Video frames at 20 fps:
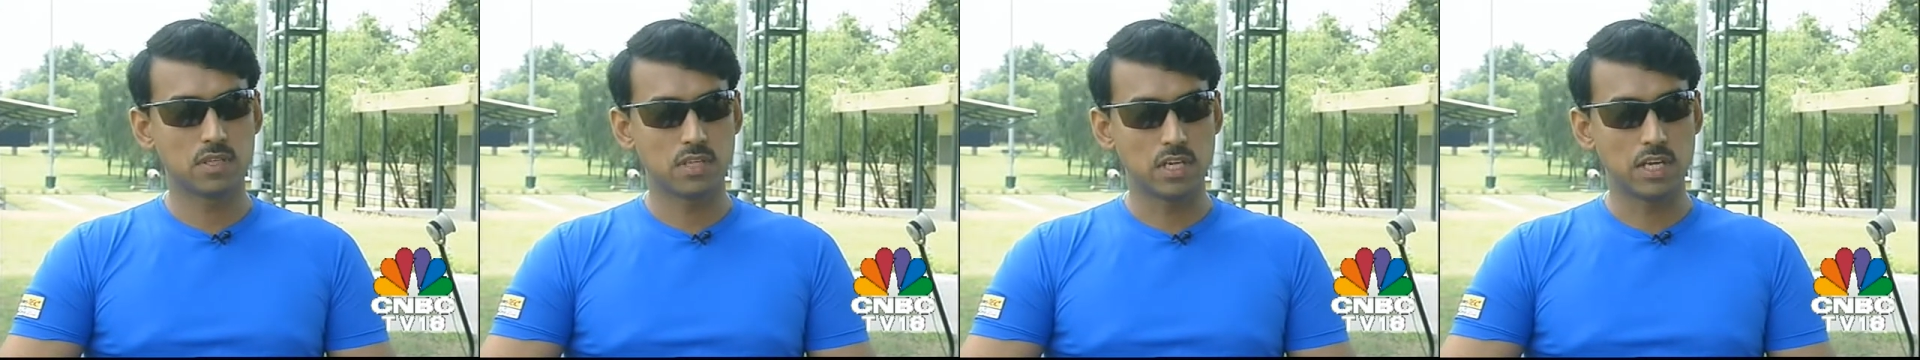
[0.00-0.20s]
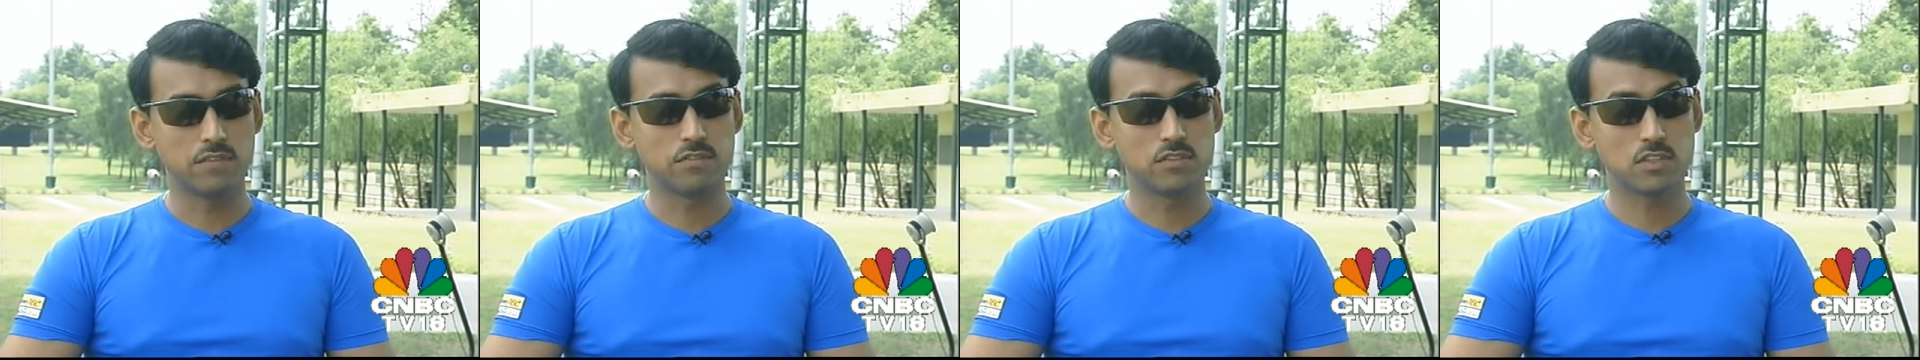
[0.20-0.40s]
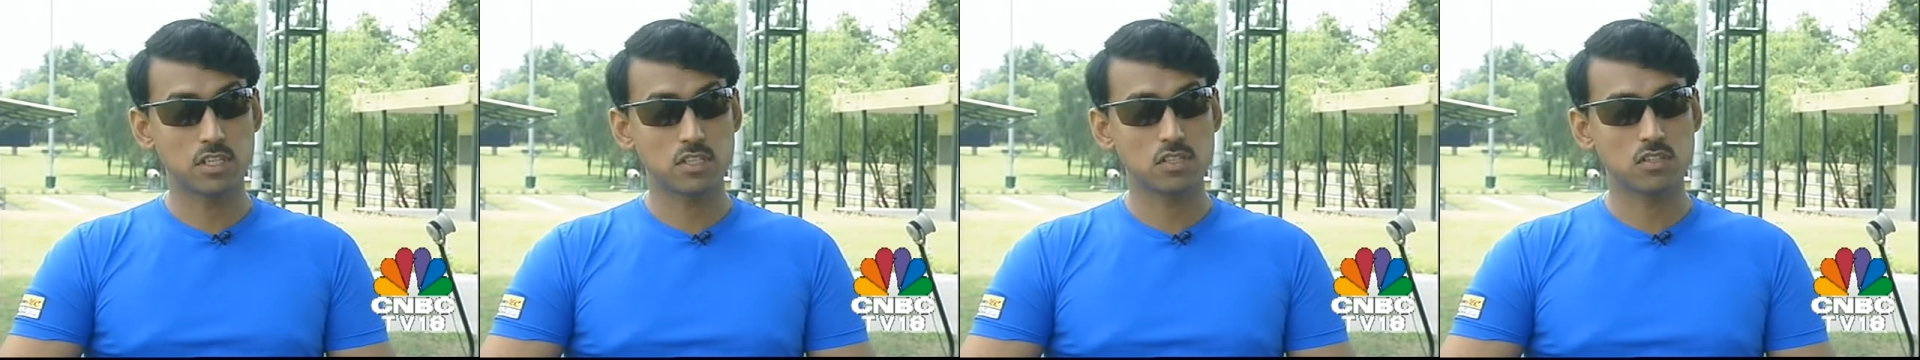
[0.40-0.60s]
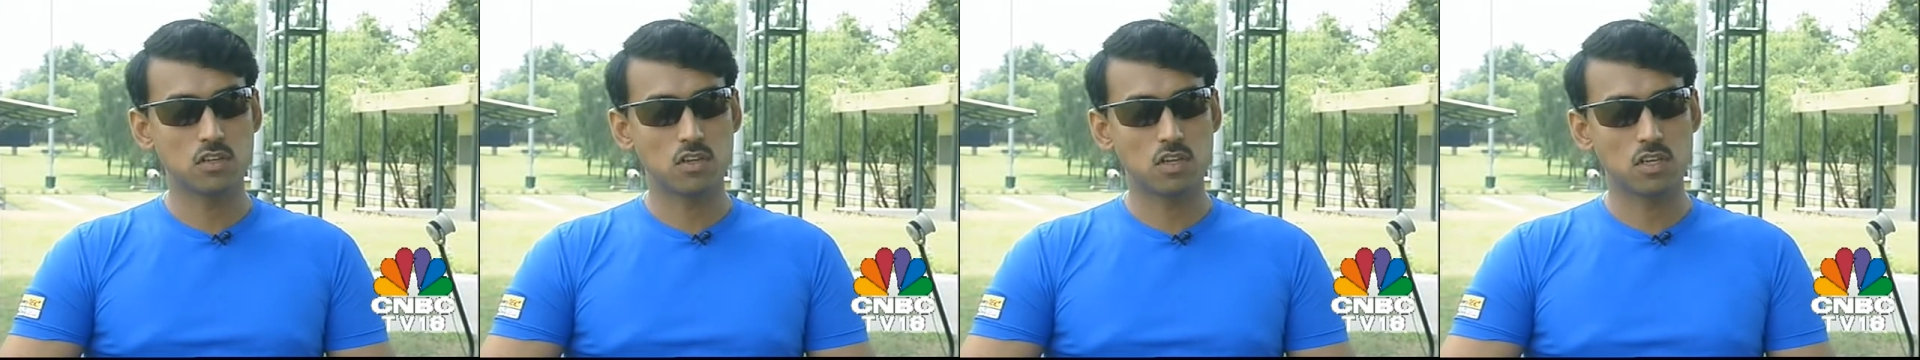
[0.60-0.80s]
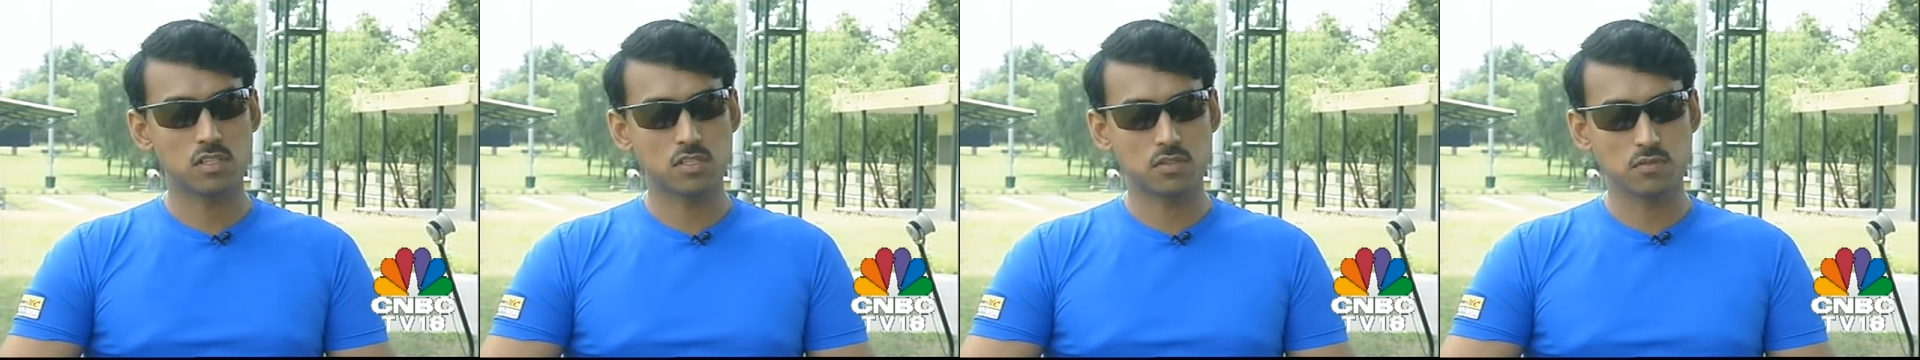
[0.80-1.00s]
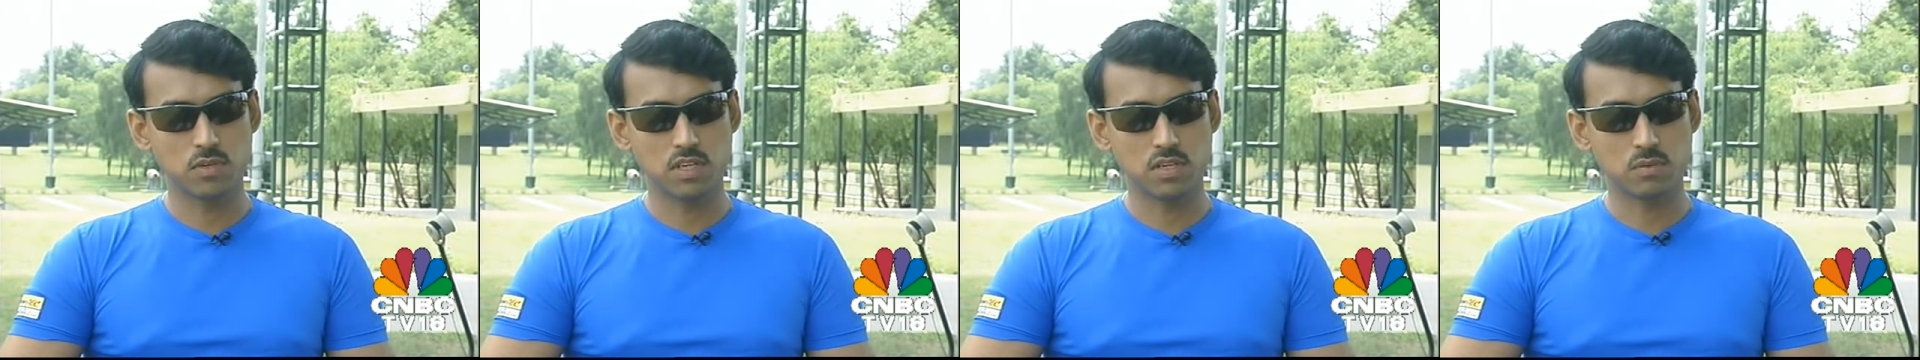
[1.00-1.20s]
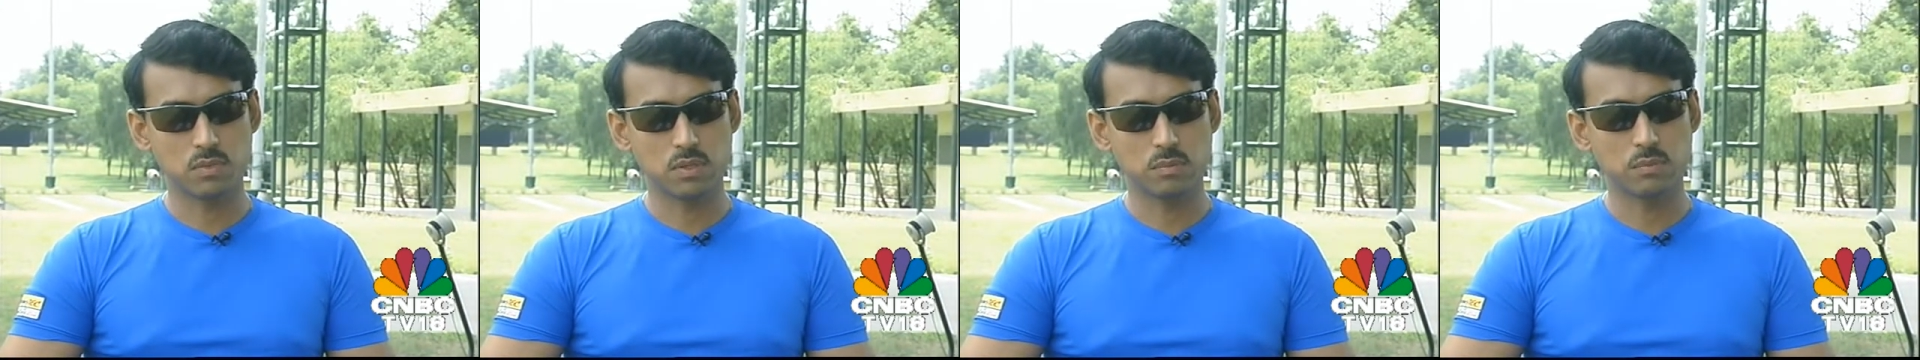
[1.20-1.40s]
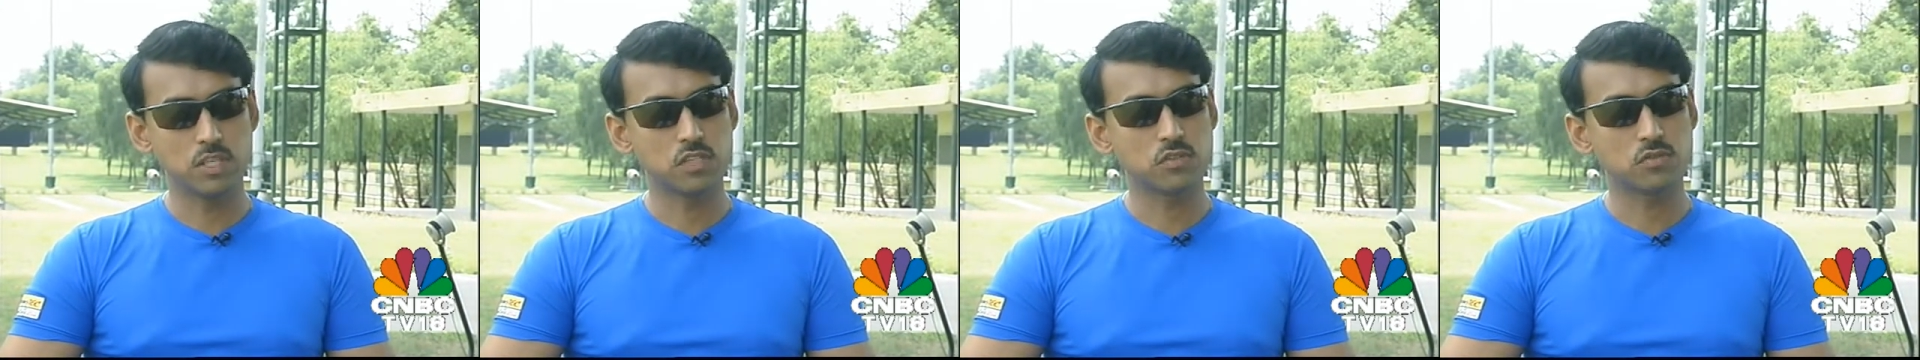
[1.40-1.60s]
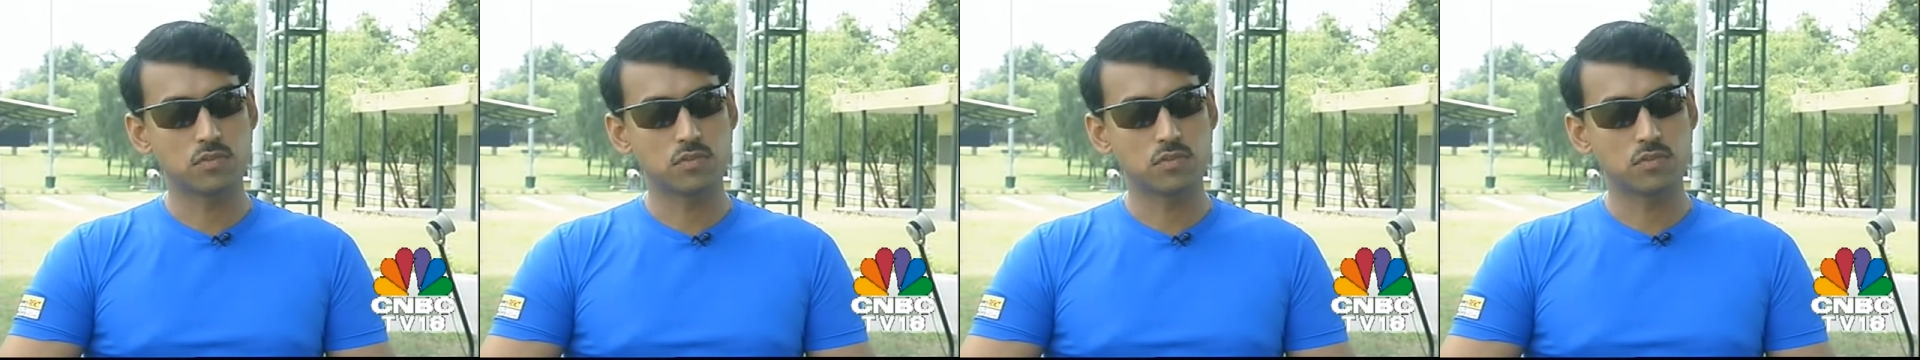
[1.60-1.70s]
I've just lost one of my best